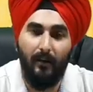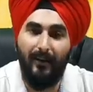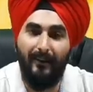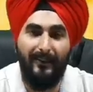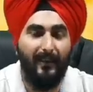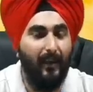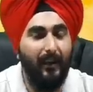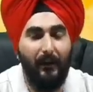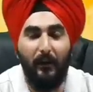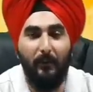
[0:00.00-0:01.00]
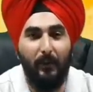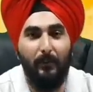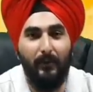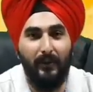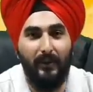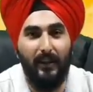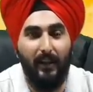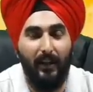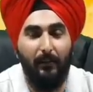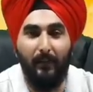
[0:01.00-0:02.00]
Yes, I remember the
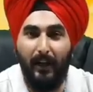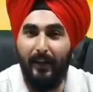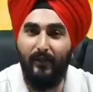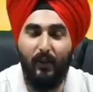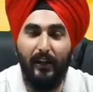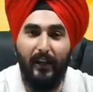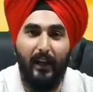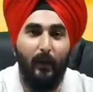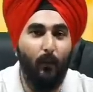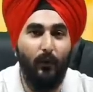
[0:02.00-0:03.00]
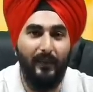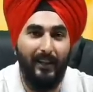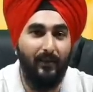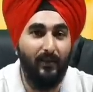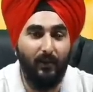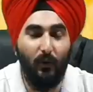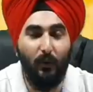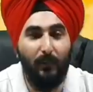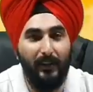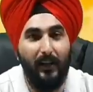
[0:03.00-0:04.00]
time. Actually, I was at
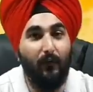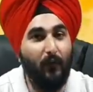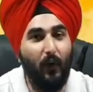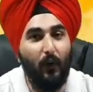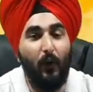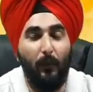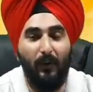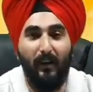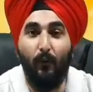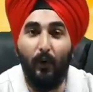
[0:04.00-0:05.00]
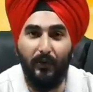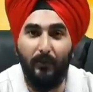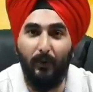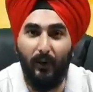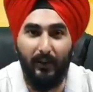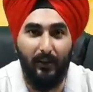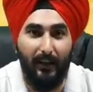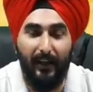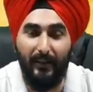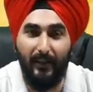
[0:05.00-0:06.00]
school, but I forgot my water bottle
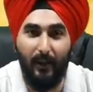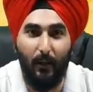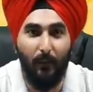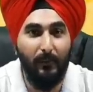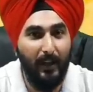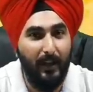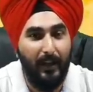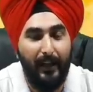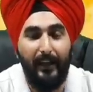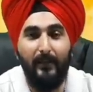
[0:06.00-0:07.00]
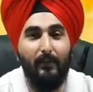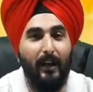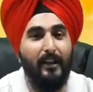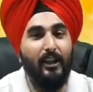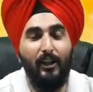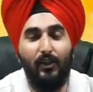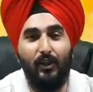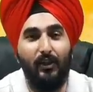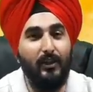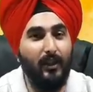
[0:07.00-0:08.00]
at home, and my
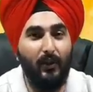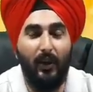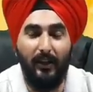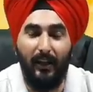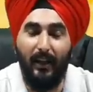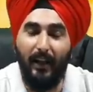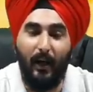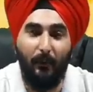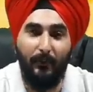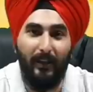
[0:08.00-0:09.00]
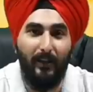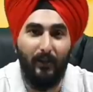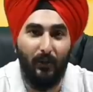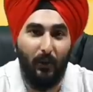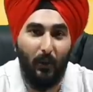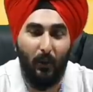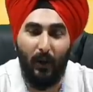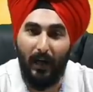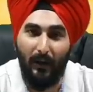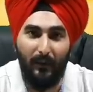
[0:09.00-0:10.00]
teacher did not allow me to go
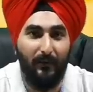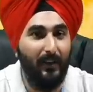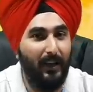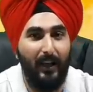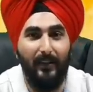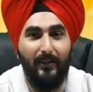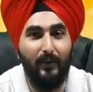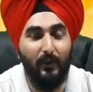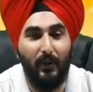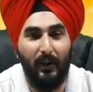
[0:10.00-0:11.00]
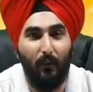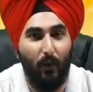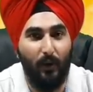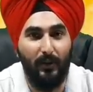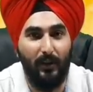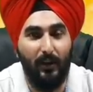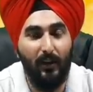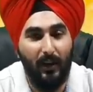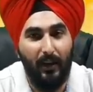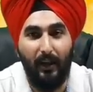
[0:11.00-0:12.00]
out of the class to drink water,
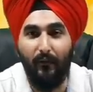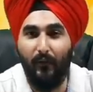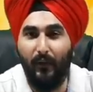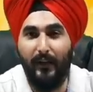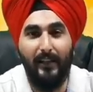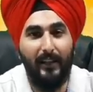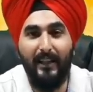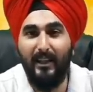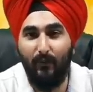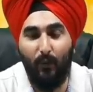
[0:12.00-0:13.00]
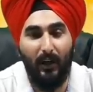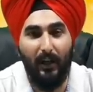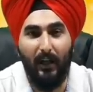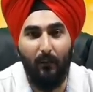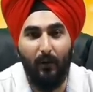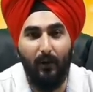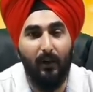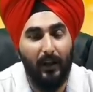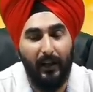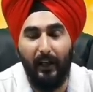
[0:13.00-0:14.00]
and for at least 1 hour,
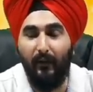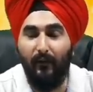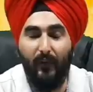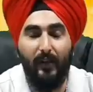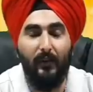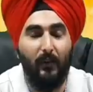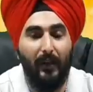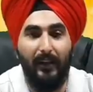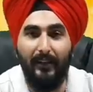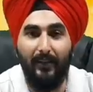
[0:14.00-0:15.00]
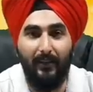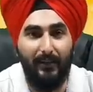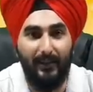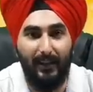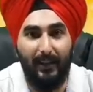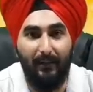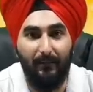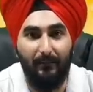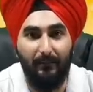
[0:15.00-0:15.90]
I felt really thirsty.